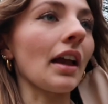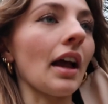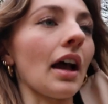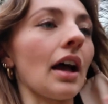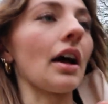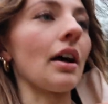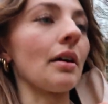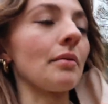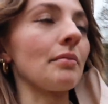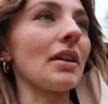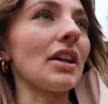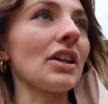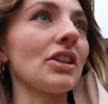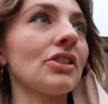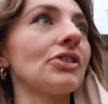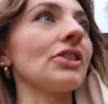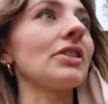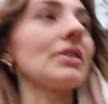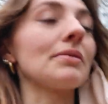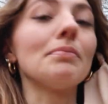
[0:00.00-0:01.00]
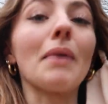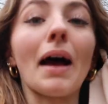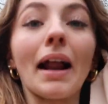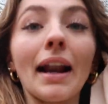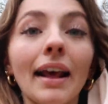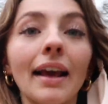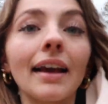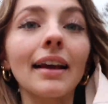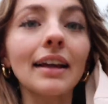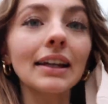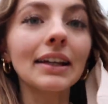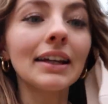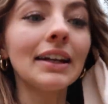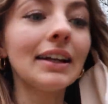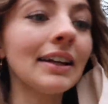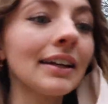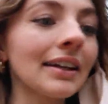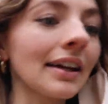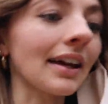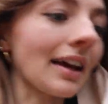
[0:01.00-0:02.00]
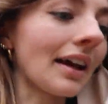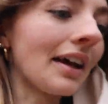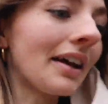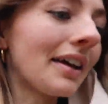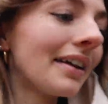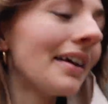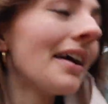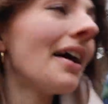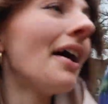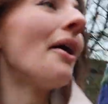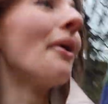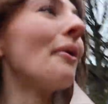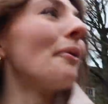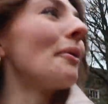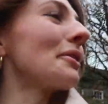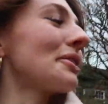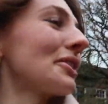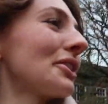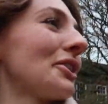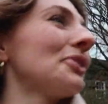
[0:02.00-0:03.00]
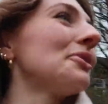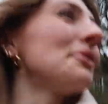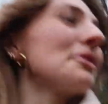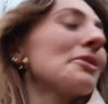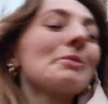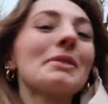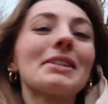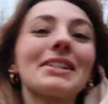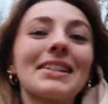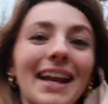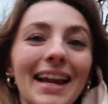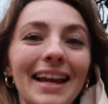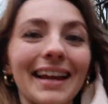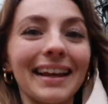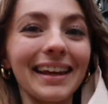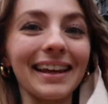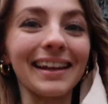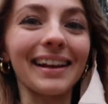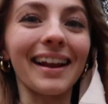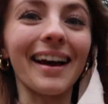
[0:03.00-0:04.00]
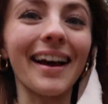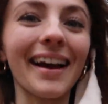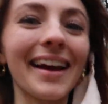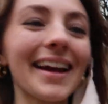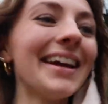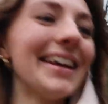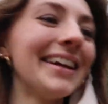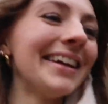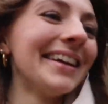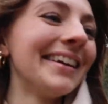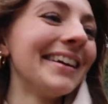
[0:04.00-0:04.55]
It's just manic. What a huge mistake, Eli.